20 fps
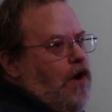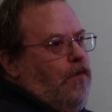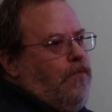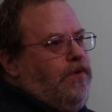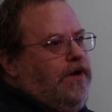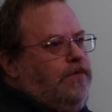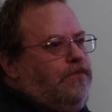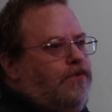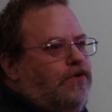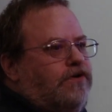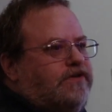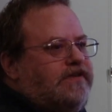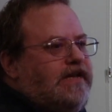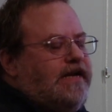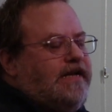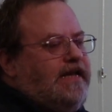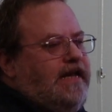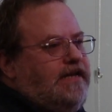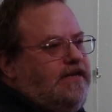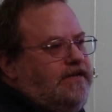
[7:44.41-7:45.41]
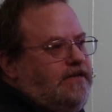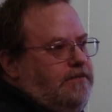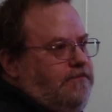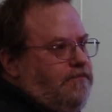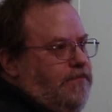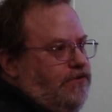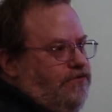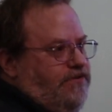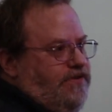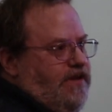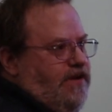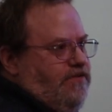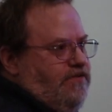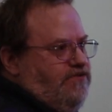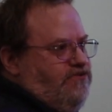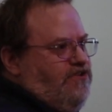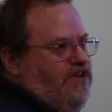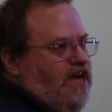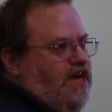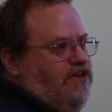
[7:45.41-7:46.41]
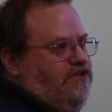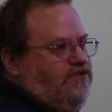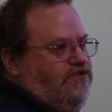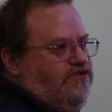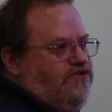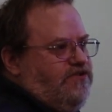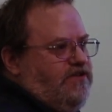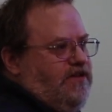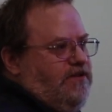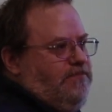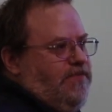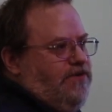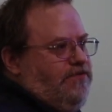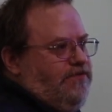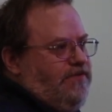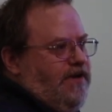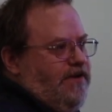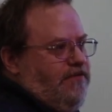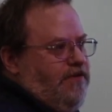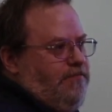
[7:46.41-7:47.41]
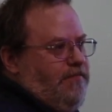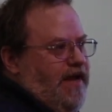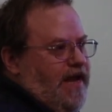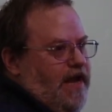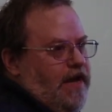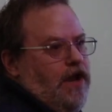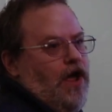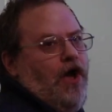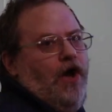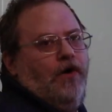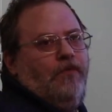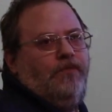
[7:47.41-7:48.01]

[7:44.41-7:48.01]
We worked on getting the military change to the military ban.